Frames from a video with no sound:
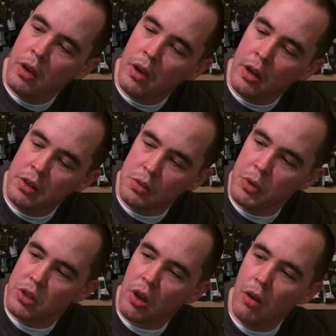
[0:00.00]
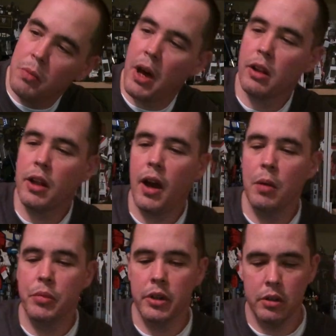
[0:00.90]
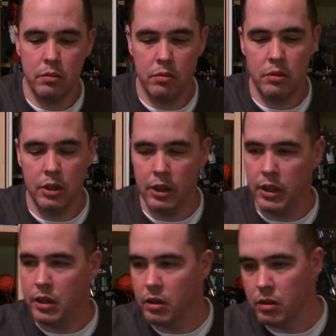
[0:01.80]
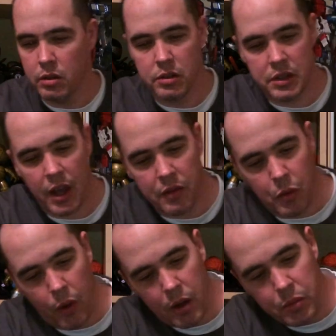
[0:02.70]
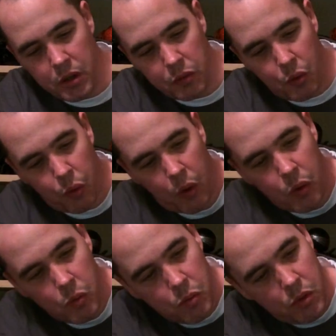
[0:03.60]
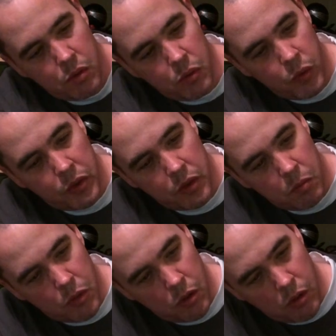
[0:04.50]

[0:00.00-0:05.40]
And this has been talked about a lot, but the leaders have quite a bit of chrome with them.